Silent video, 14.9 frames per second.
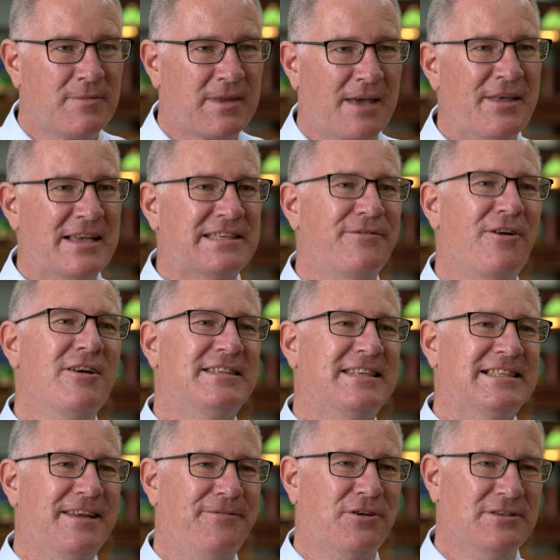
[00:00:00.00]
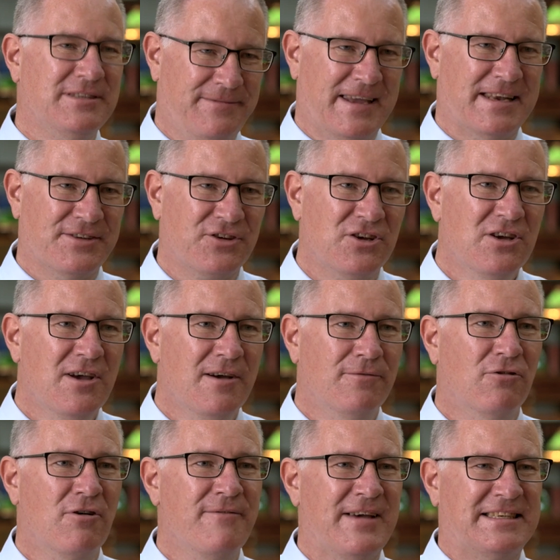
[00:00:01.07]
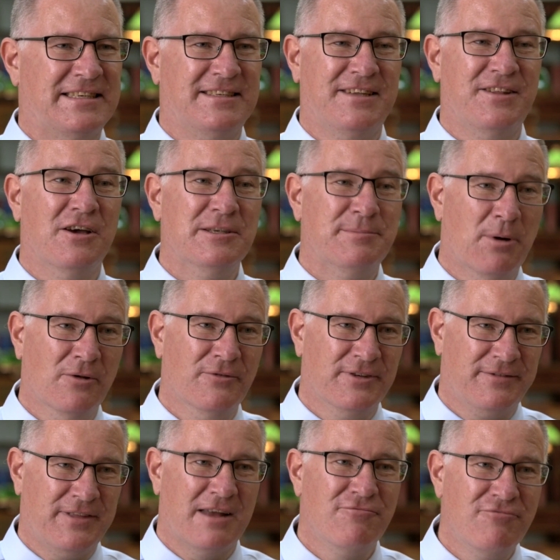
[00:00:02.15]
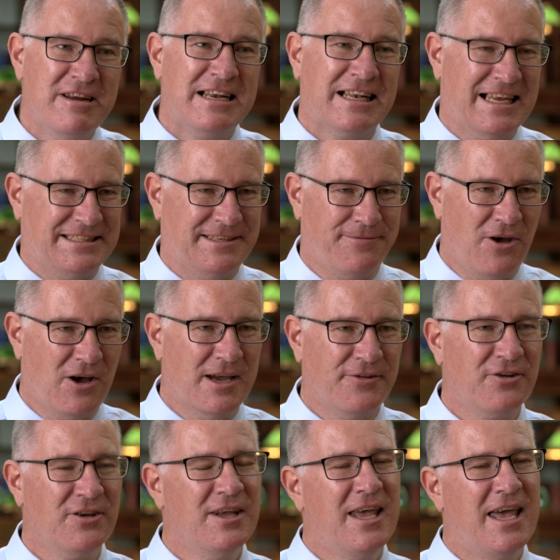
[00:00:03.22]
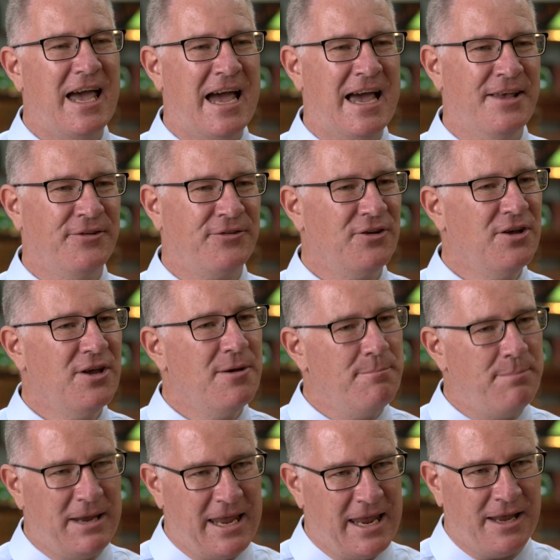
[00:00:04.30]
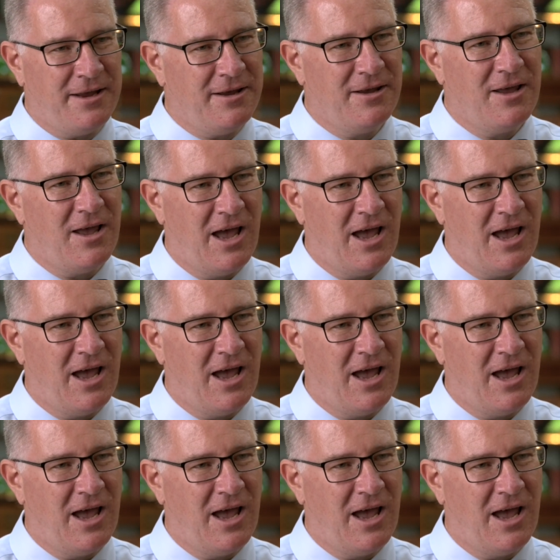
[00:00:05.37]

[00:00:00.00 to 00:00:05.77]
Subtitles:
And that's a very significant event for investors in those bonds if they're reclassified as being